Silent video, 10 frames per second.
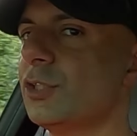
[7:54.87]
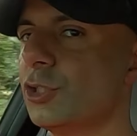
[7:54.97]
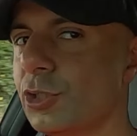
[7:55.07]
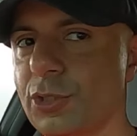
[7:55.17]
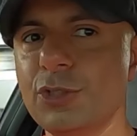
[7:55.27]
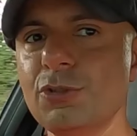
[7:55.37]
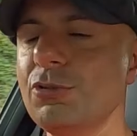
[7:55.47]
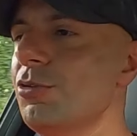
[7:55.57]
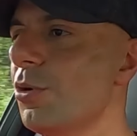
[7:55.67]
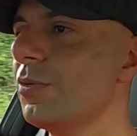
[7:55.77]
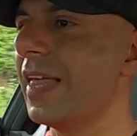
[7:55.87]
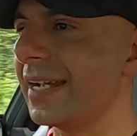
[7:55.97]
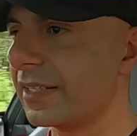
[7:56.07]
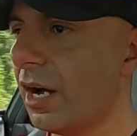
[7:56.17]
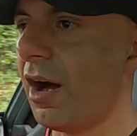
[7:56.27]
"Do you know
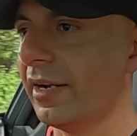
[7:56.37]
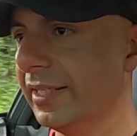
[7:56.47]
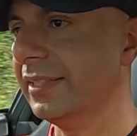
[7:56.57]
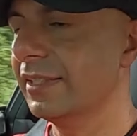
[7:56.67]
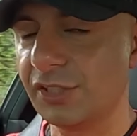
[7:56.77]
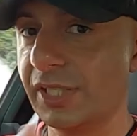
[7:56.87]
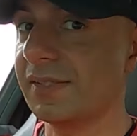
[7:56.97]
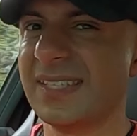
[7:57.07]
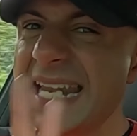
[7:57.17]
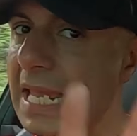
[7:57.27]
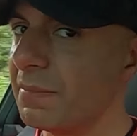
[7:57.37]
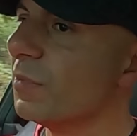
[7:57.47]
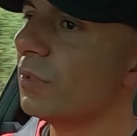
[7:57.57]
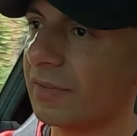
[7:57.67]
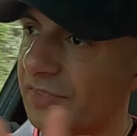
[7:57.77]
that guy?" And she gives a name
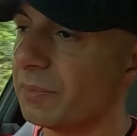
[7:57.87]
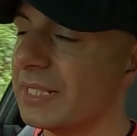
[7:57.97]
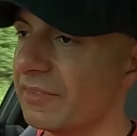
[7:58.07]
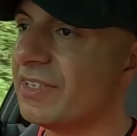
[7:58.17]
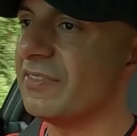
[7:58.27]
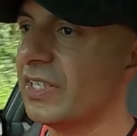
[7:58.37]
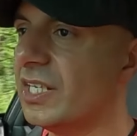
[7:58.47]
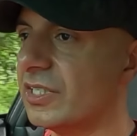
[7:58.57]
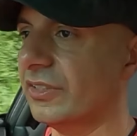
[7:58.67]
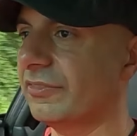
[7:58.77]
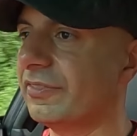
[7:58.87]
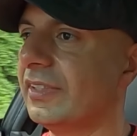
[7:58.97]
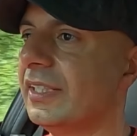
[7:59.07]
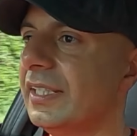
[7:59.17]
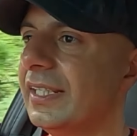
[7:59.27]
of somebody I've never heard of,
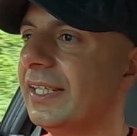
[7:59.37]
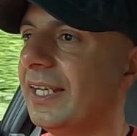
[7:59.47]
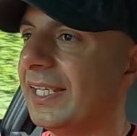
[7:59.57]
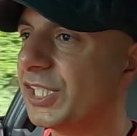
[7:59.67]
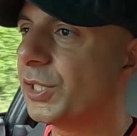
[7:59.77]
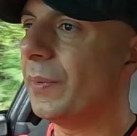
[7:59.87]
and she